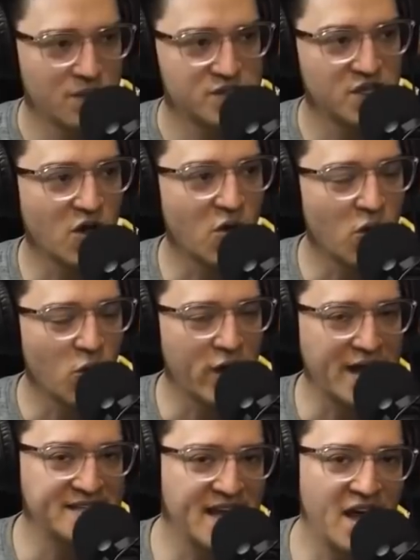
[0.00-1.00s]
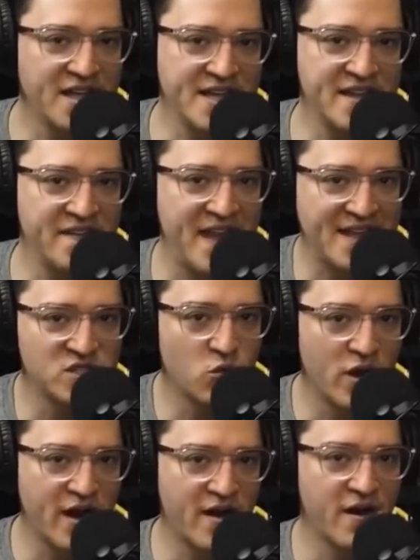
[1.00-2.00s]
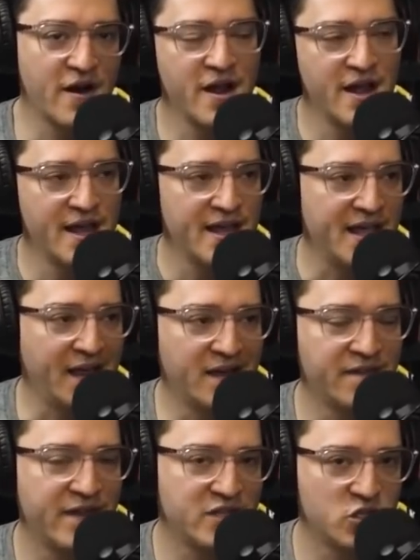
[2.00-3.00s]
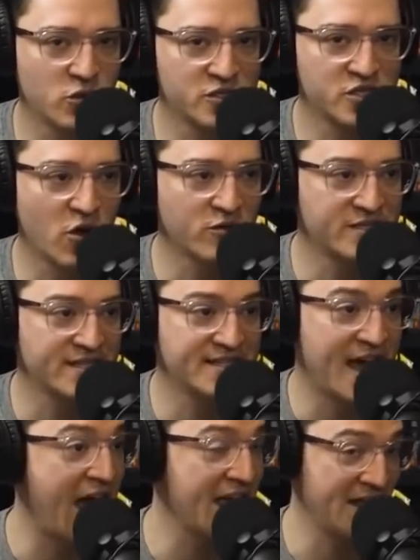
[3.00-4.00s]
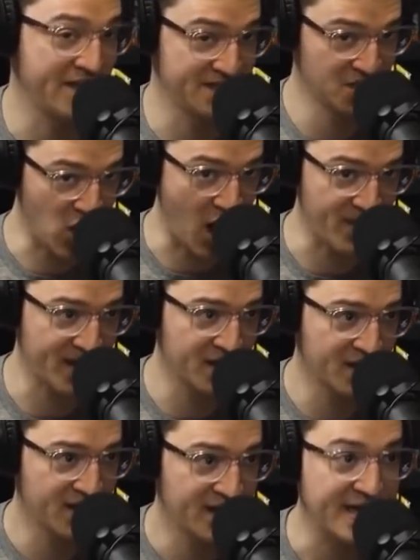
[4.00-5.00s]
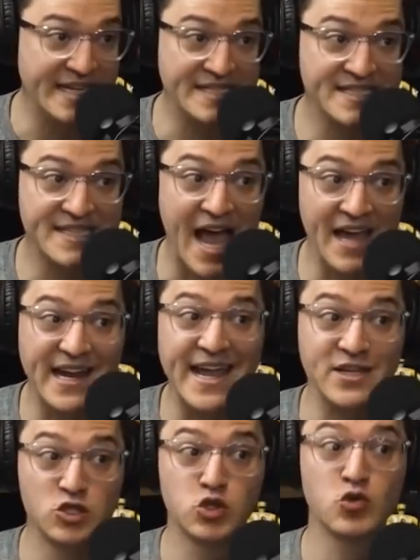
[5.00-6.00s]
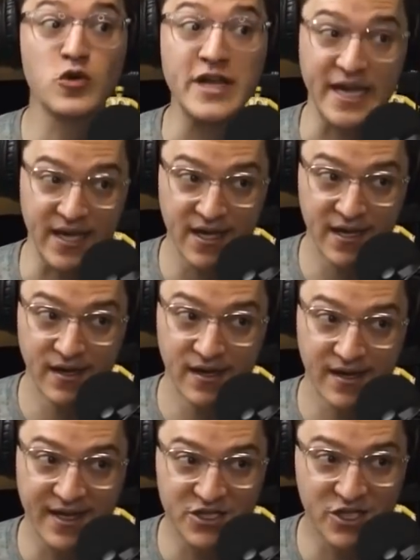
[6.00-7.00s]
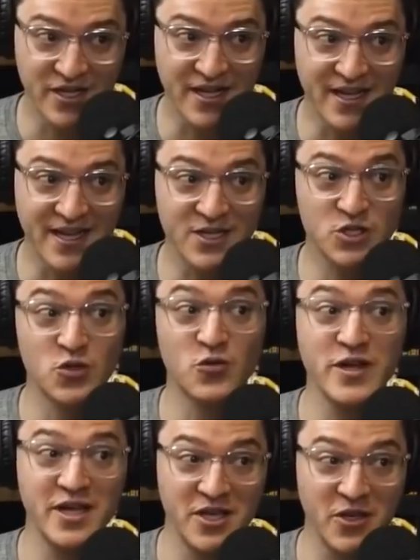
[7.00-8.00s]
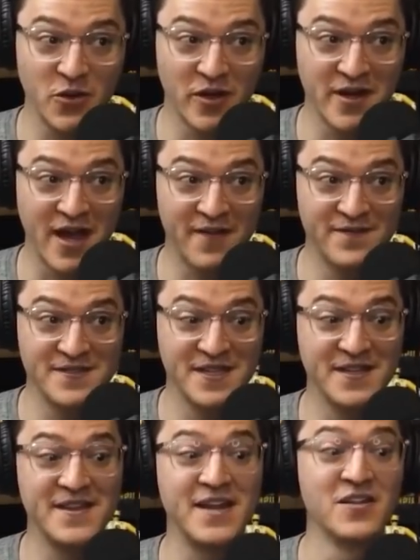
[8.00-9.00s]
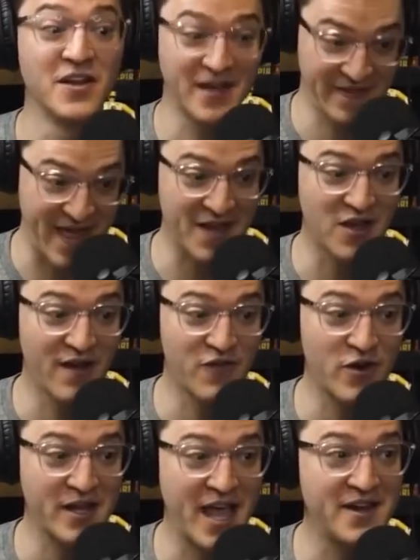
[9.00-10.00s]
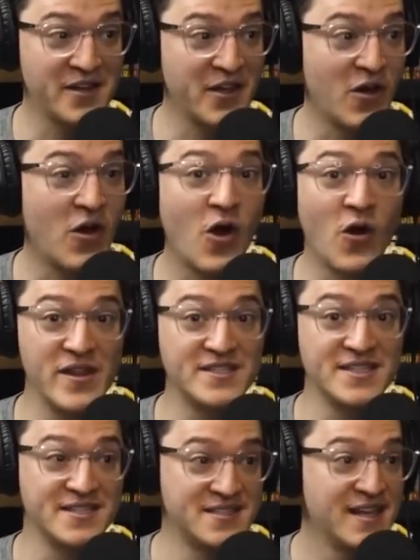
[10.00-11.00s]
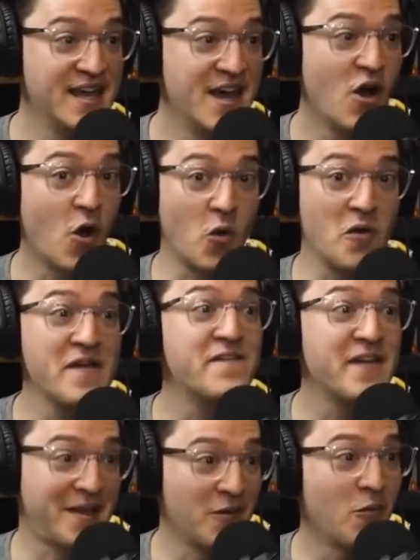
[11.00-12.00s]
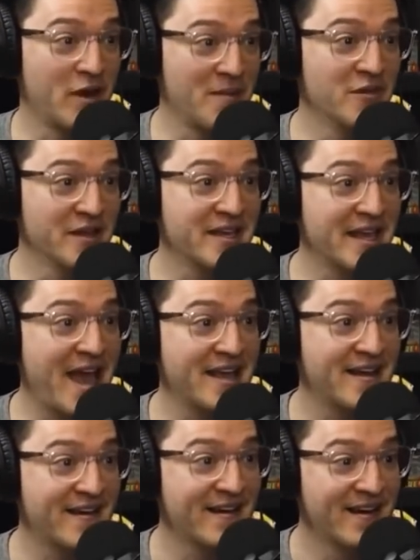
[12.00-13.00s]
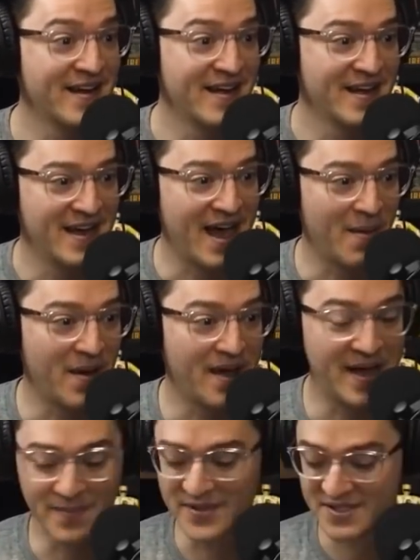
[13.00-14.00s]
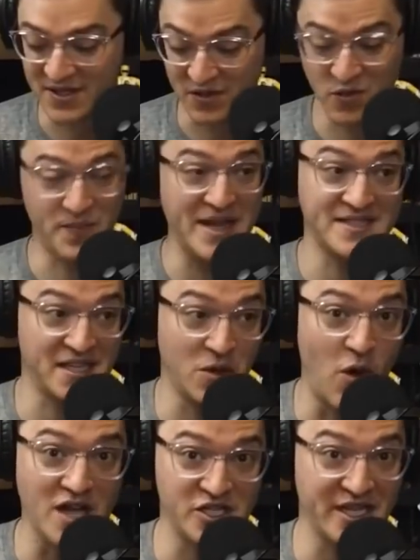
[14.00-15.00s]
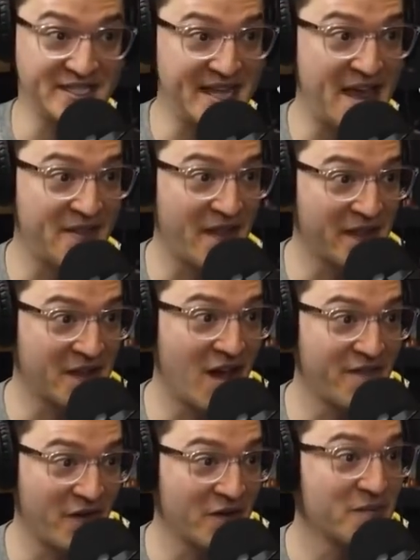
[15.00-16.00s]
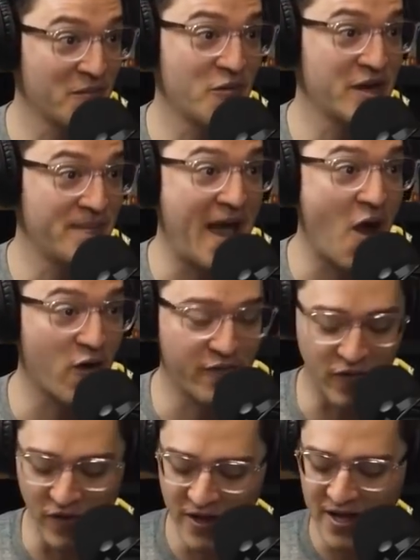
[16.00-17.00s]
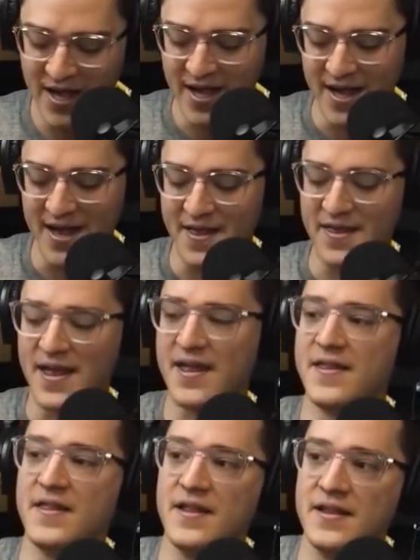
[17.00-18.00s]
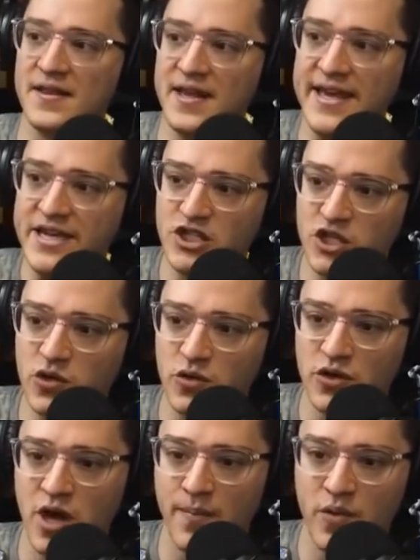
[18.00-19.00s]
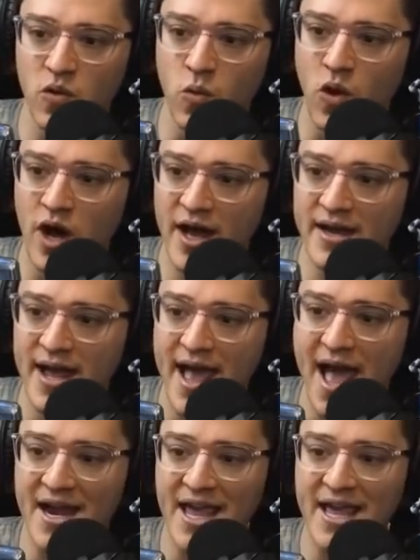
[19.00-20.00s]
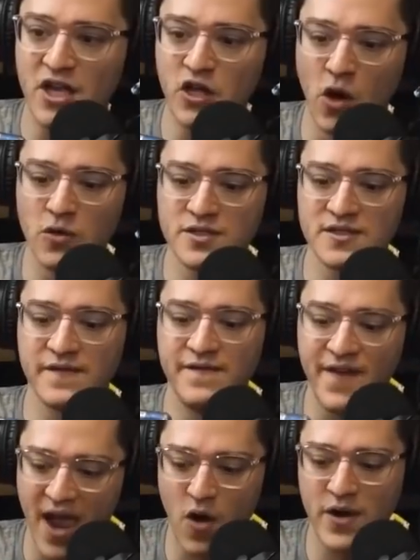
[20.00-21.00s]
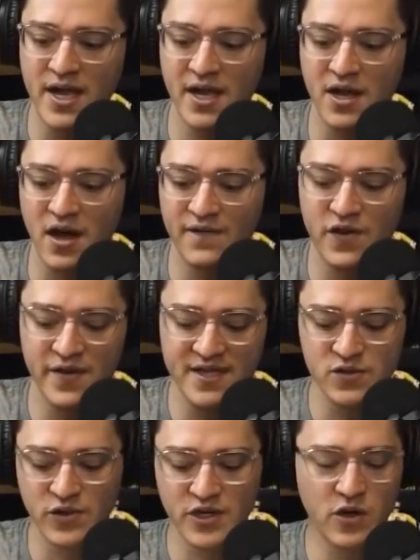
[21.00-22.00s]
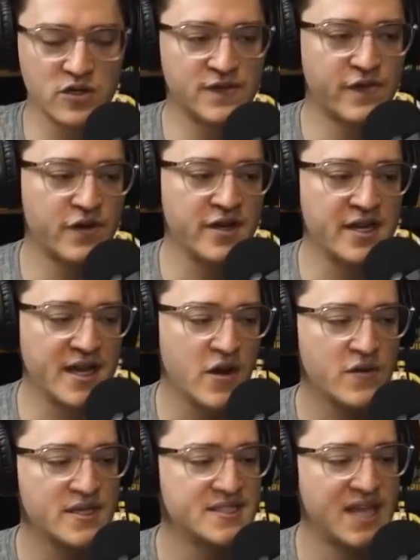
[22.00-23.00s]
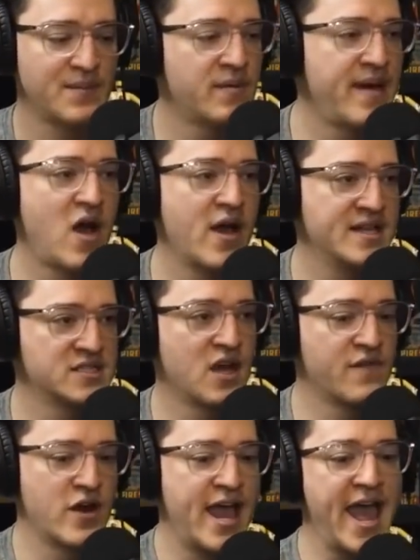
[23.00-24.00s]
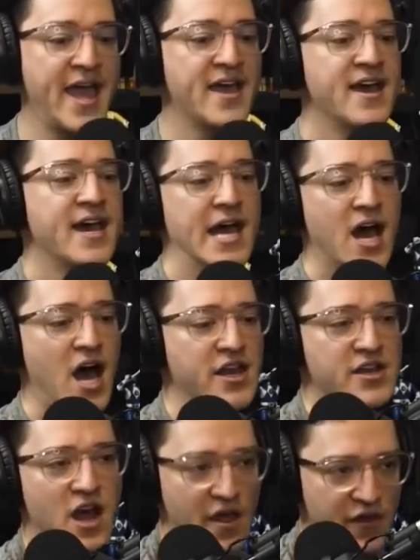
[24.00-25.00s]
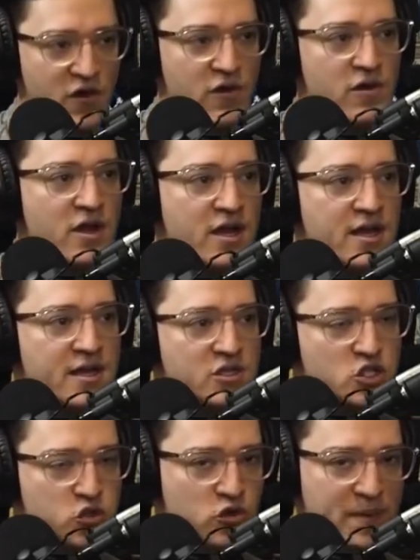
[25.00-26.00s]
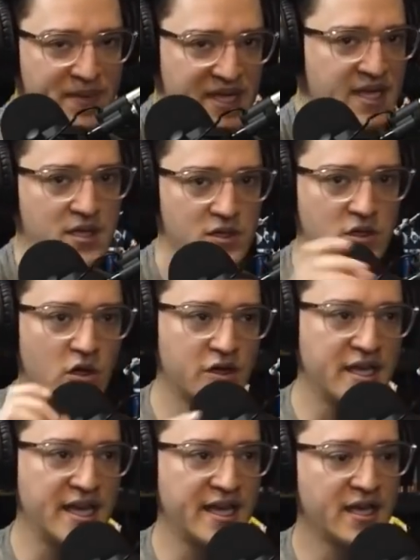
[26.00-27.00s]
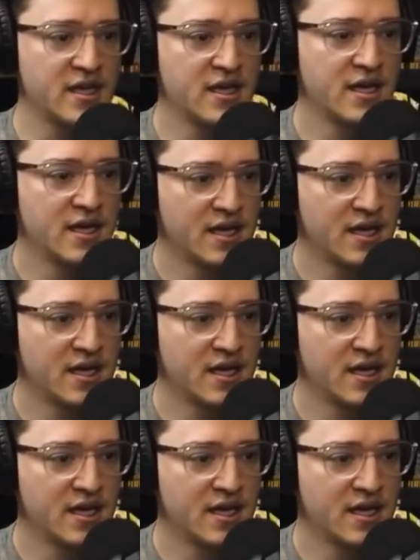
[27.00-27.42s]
So when I tell you that that's where individuals go to die in this comic, inside a tree, it should intrigue you enough to then look at that cover again and go, oh, this is horrific what I'm looking at here. So you're basically watching a death on the cover. Pretty powerful. Issue #1 had a ghost variant cover. This one goes for near the same amount as cover A. Another trippy looking,